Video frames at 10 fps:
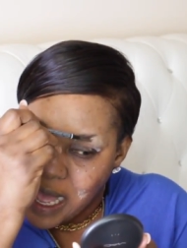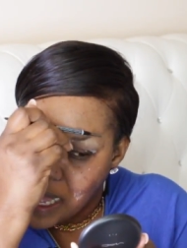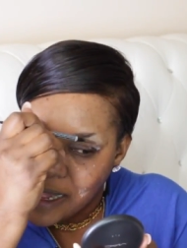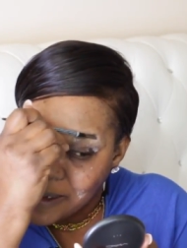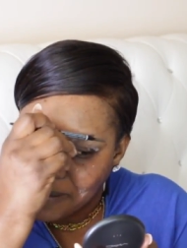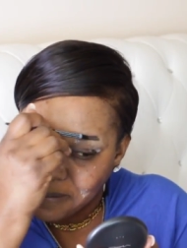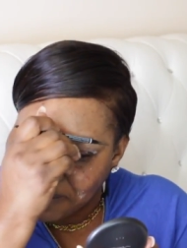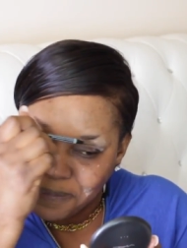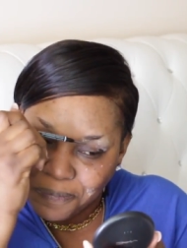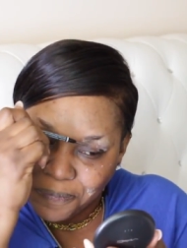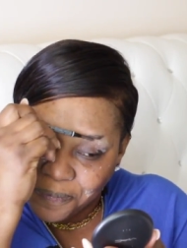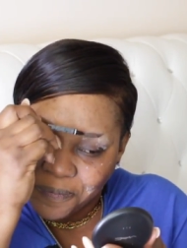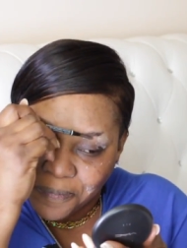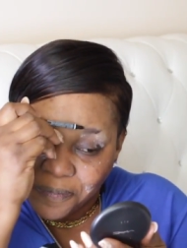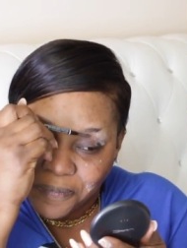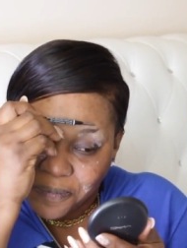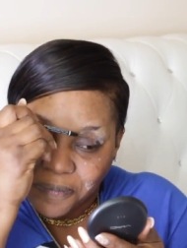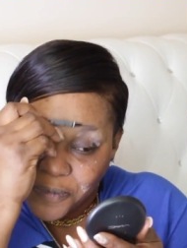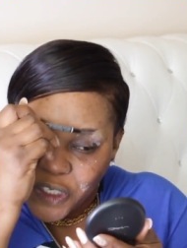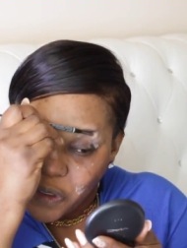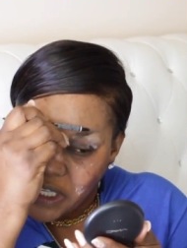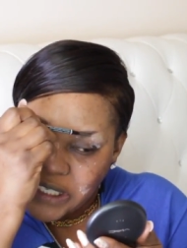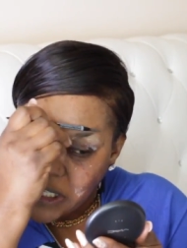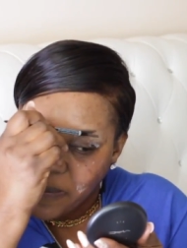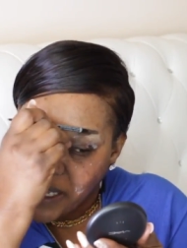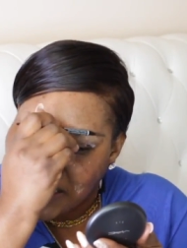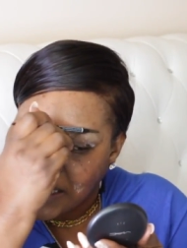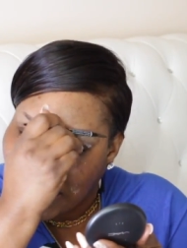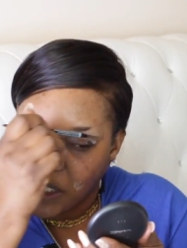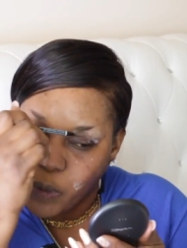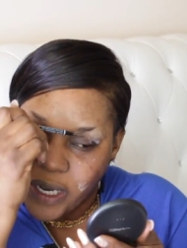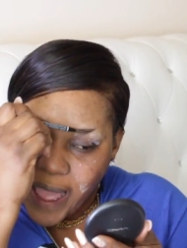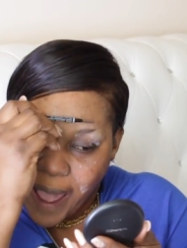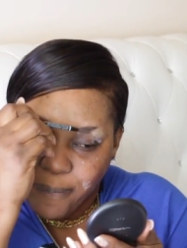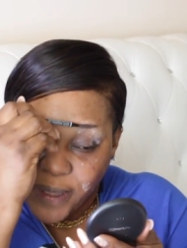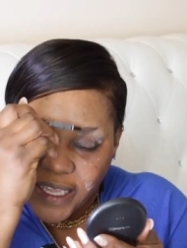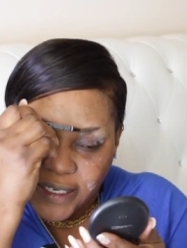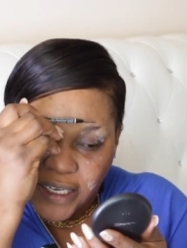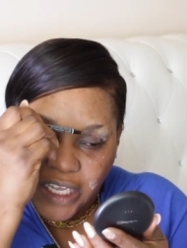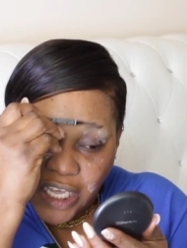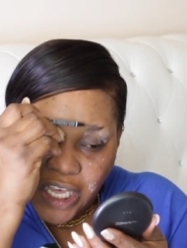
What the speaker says: So this is basically what happened.